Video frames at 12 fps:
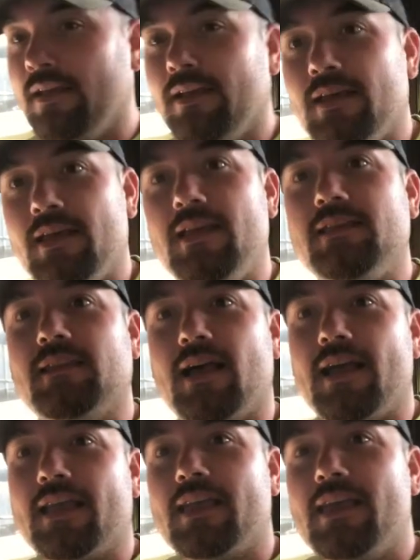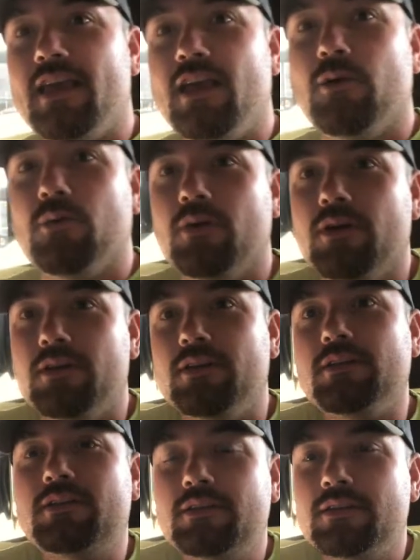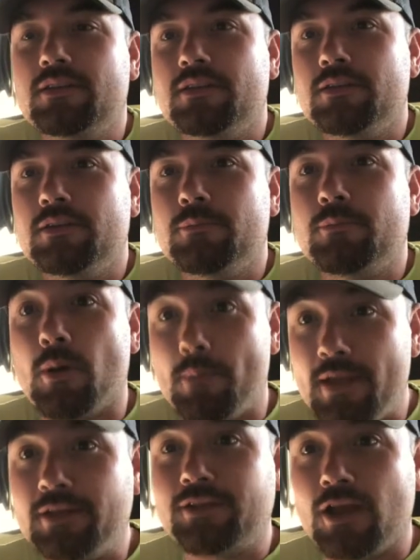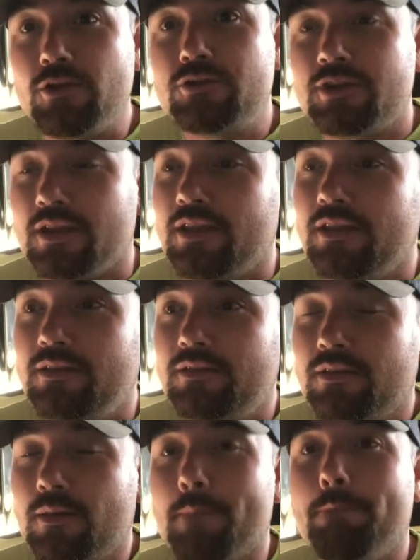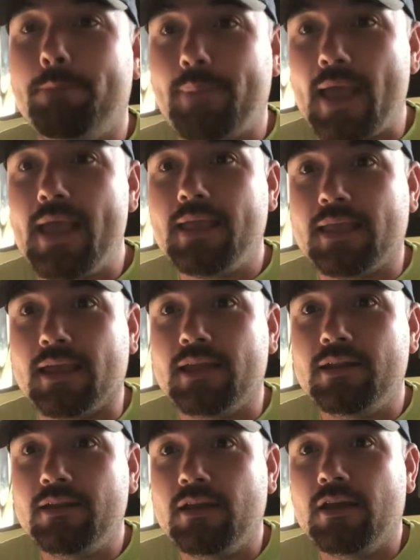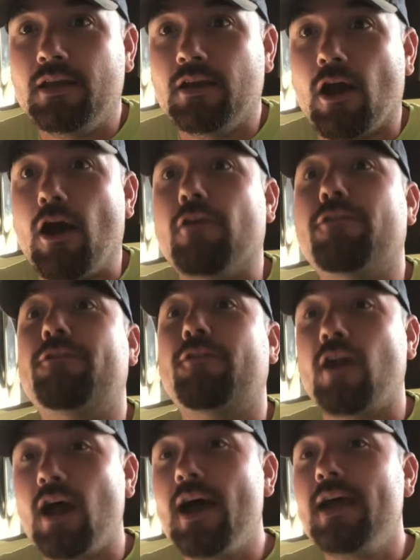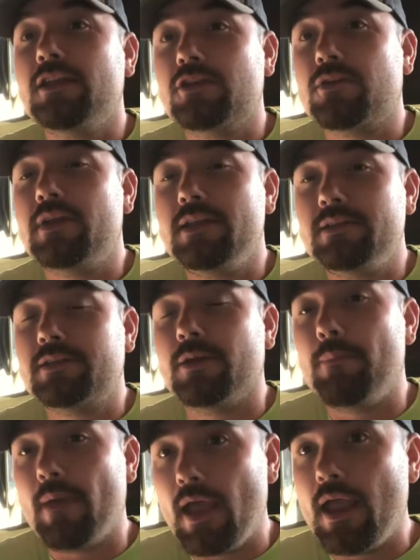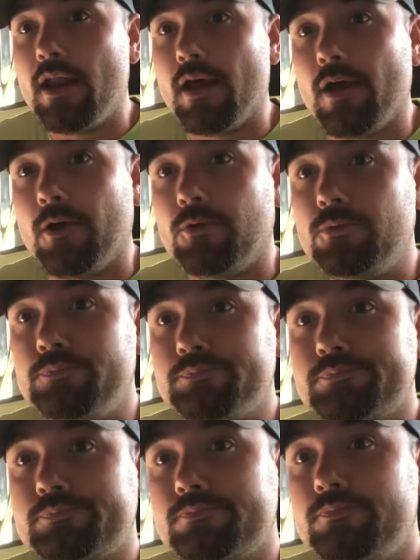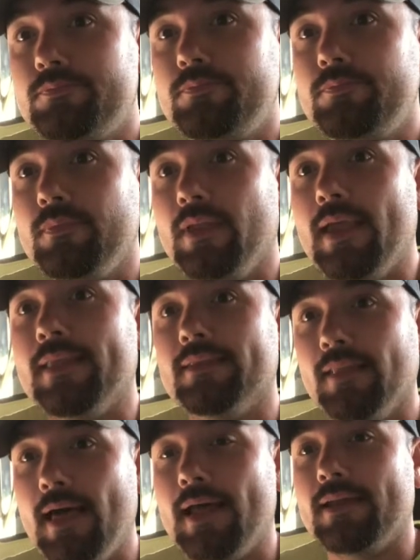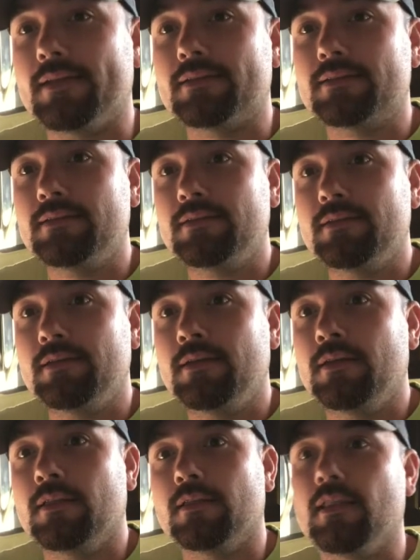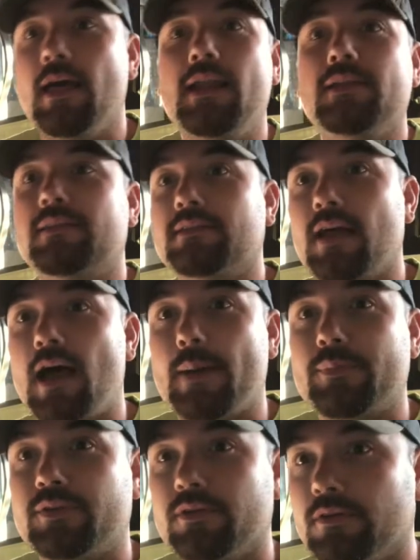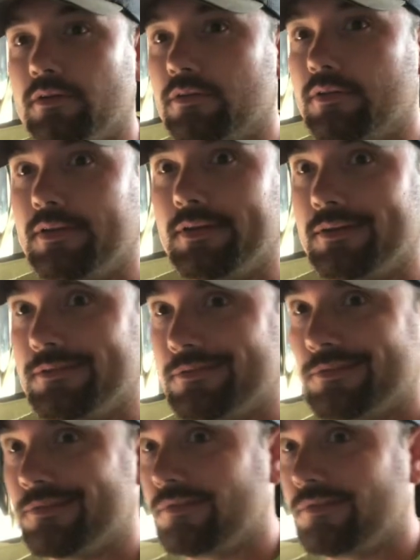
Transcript: He's like, it was pimento cheese, bacon, a fried green tomato, and lettuce. Lettuce is optional, you know.